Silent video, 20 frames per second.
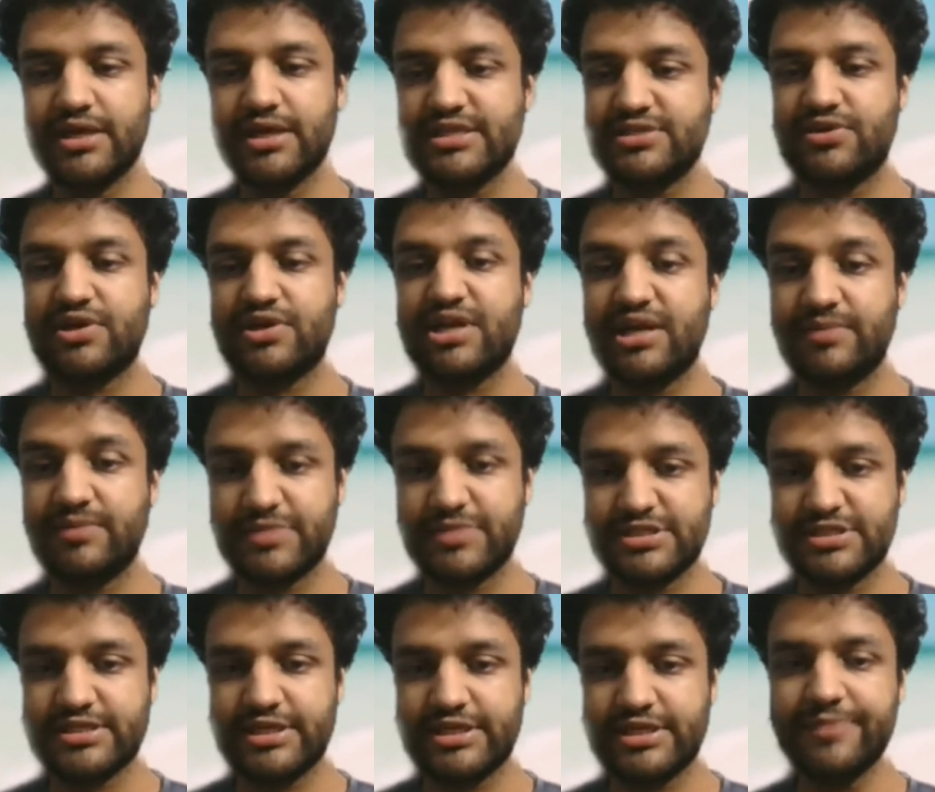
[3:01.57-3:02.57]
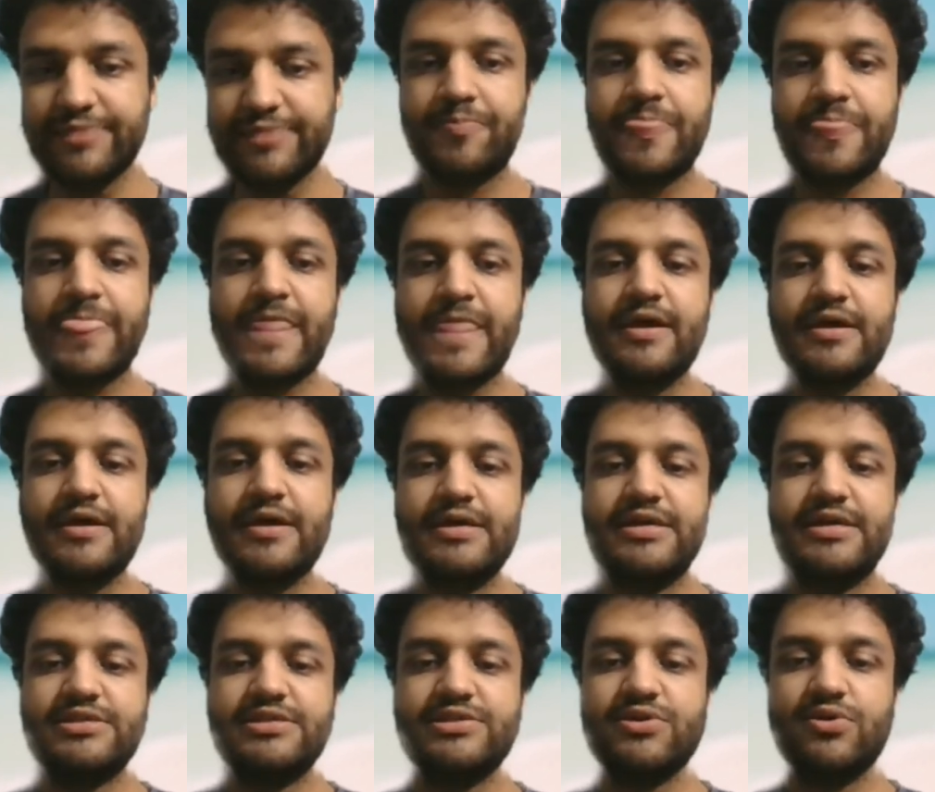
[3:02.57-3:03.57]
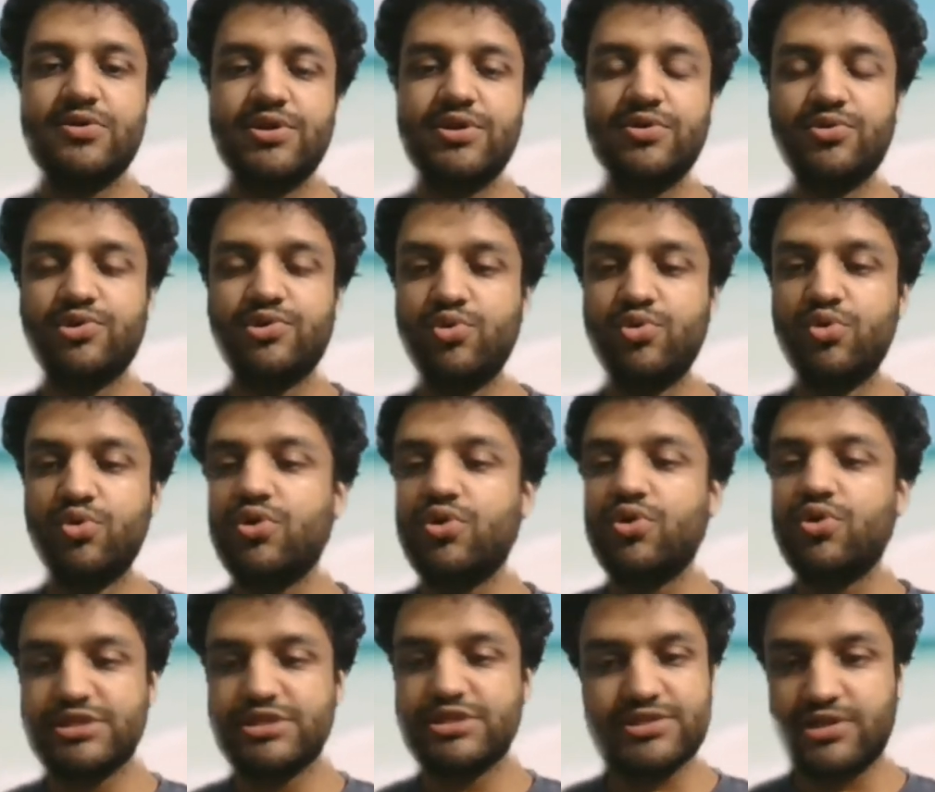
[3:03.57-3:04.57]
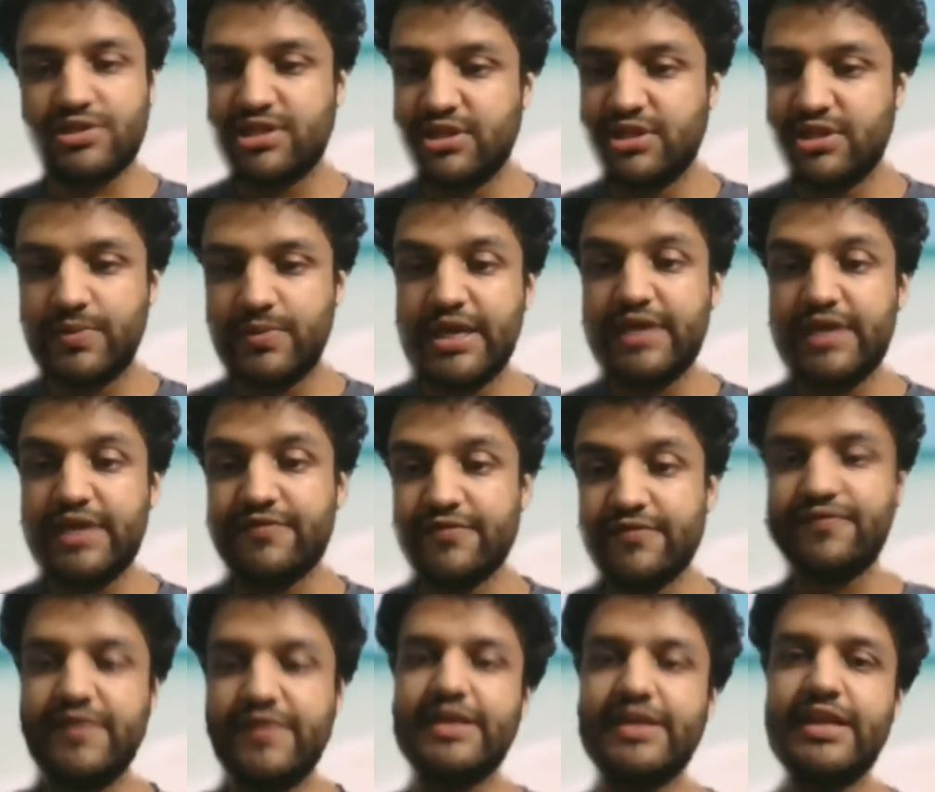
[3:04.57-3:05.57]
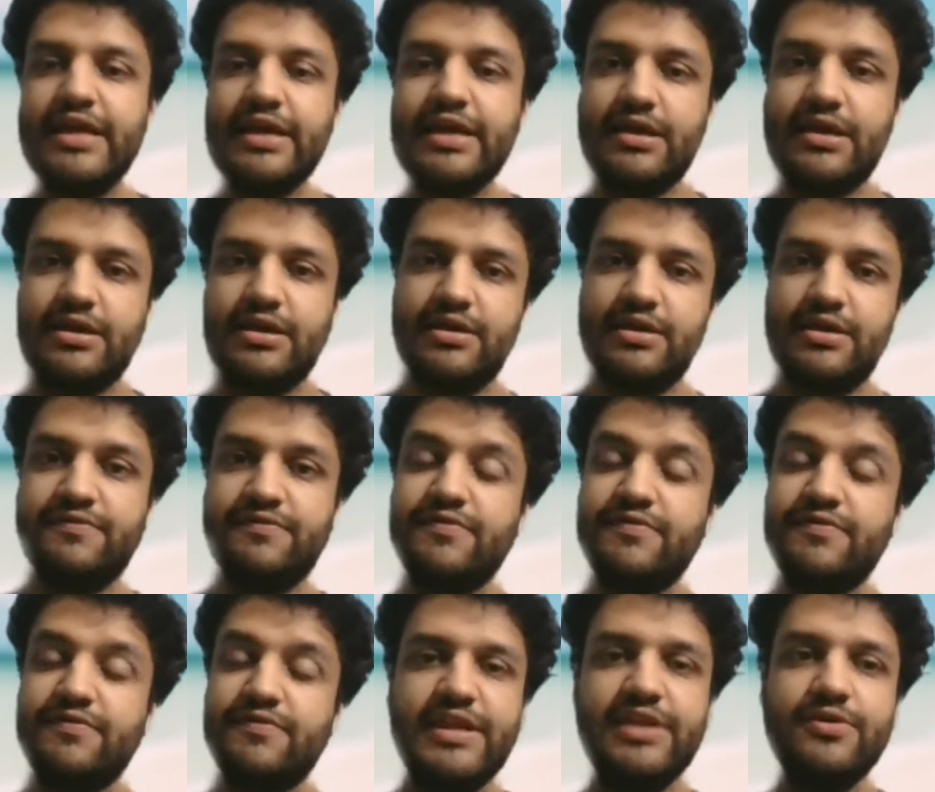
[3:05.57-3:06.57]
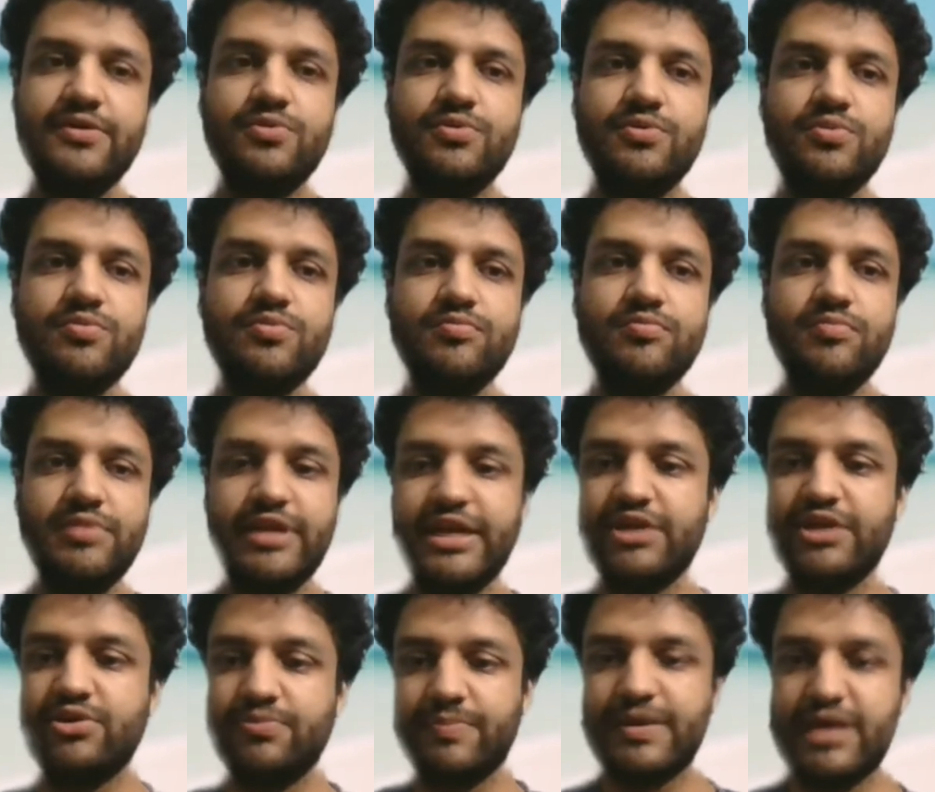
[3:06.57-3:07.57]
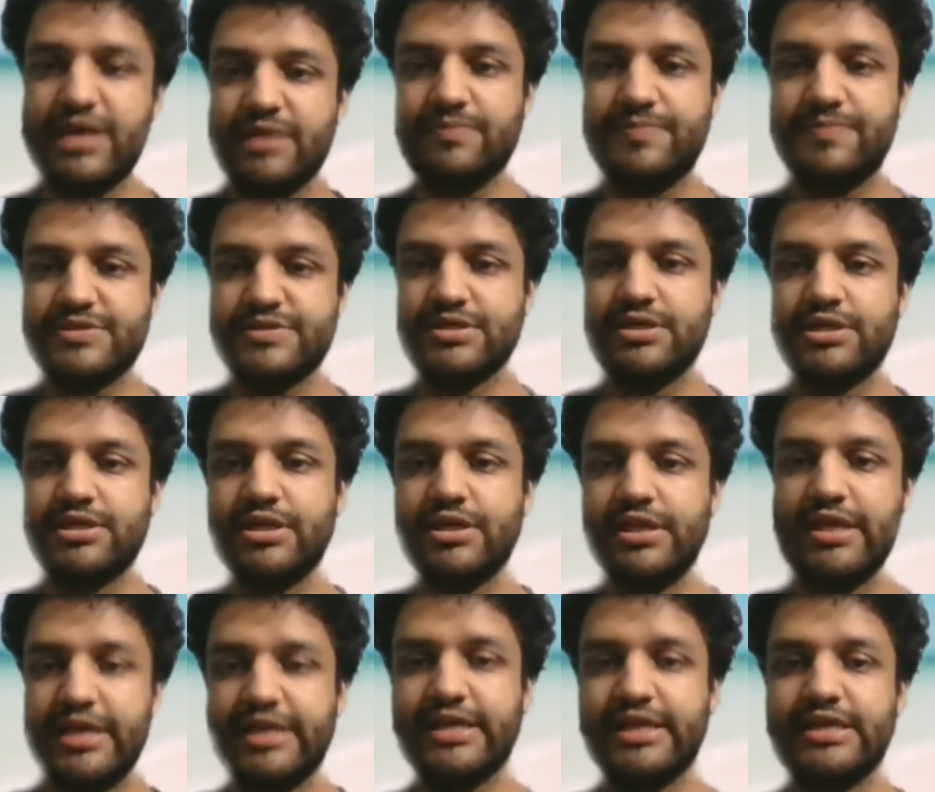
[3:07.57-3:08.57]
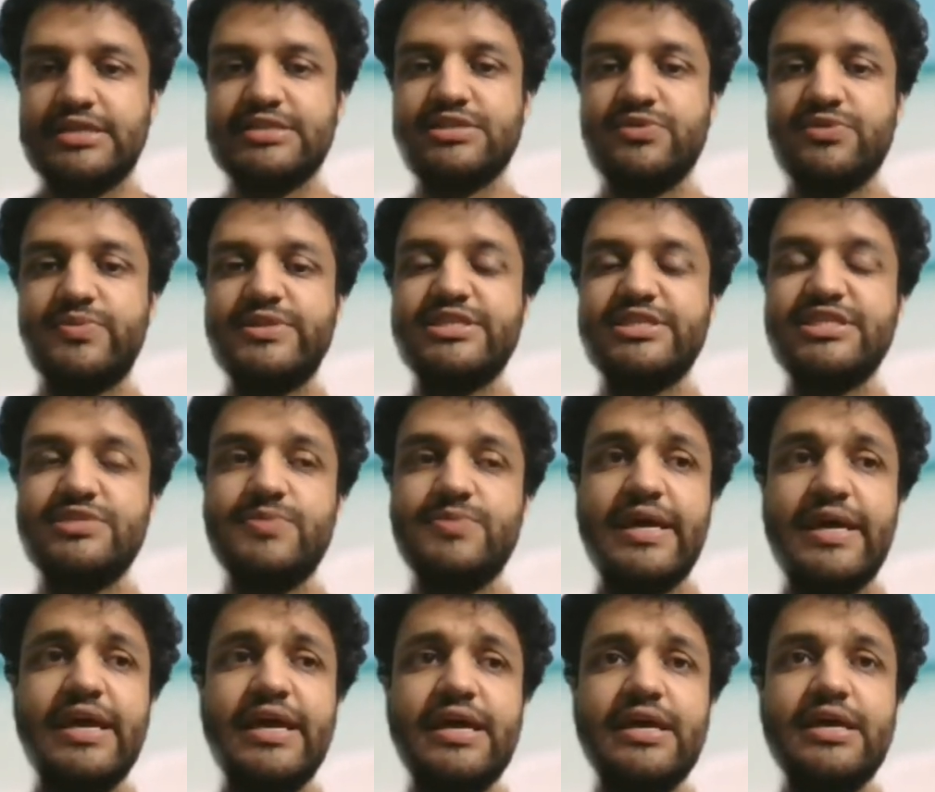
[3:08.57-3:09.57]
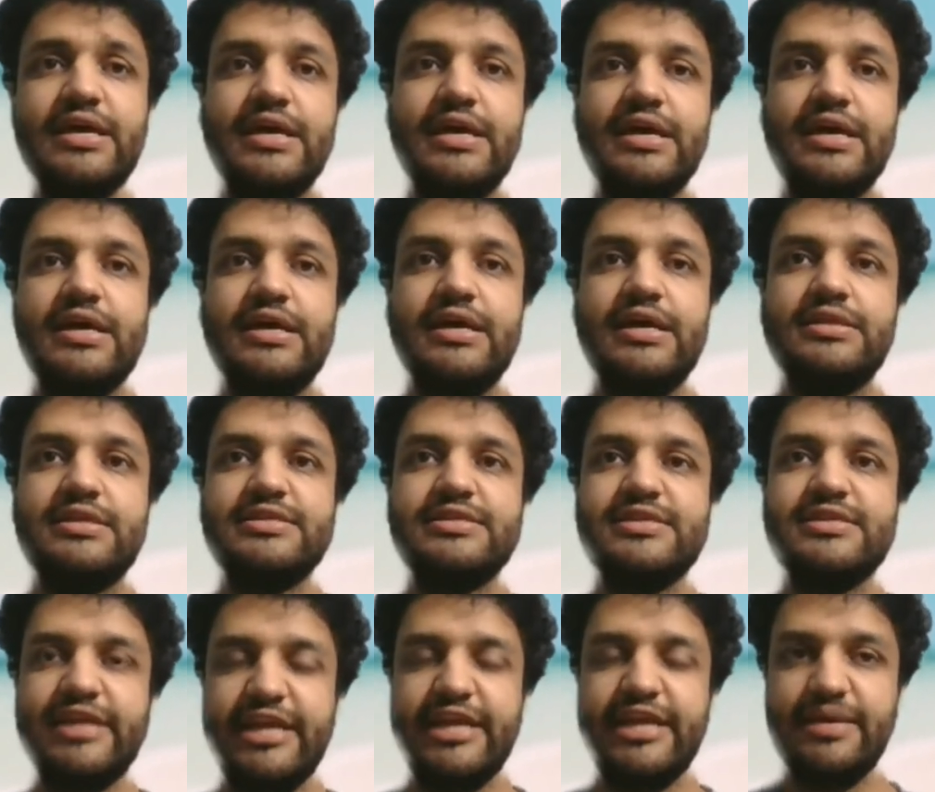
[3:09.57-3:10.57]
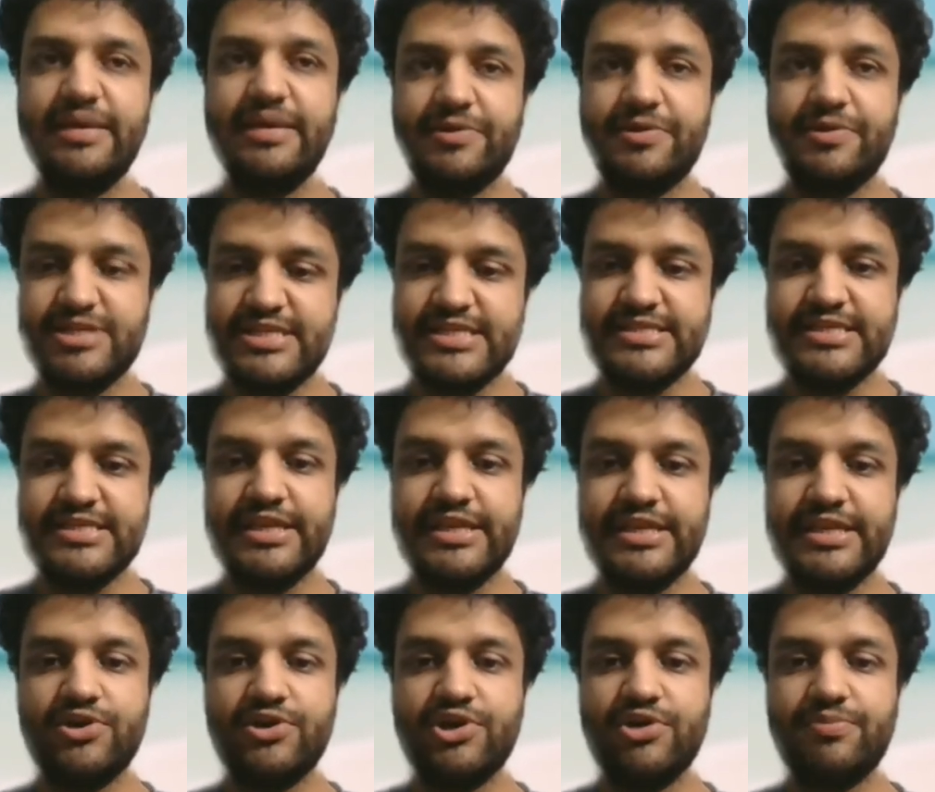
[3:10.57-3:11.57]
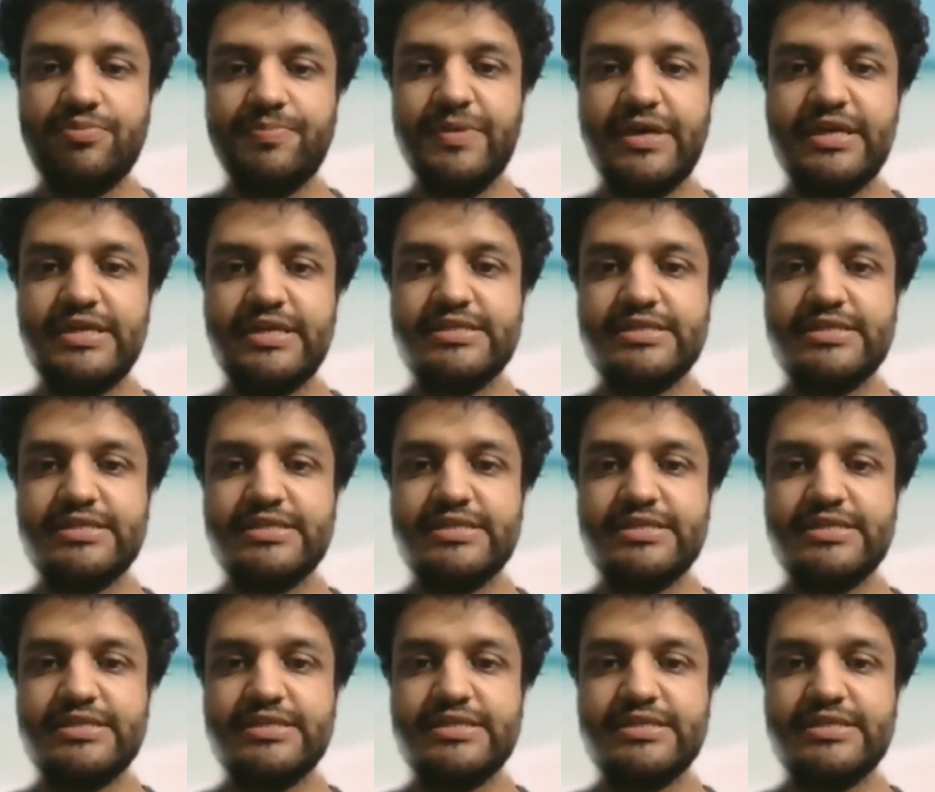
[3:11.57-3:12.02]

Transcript: here is not compulsory. So you do courses on the way if you feel you need to pick up certain areas. So which is why the screening process in Europe